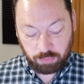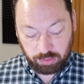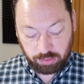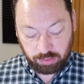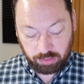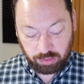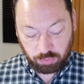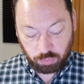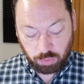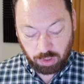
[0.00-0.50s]

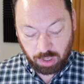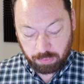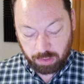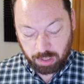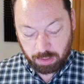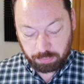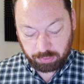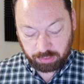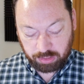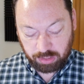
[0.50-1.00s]
when the web
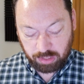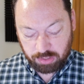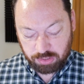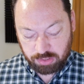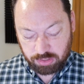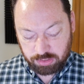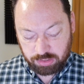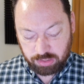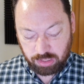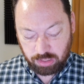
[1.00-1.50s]

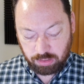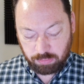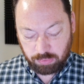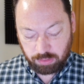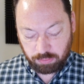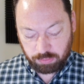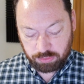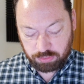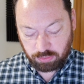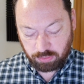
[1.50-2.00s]
application team
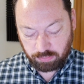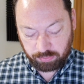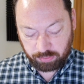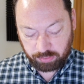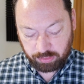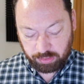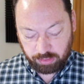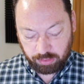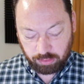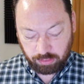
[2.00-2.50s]
that was over
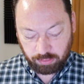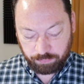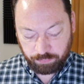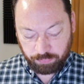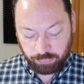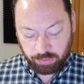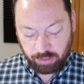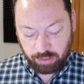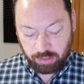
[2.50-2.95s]
here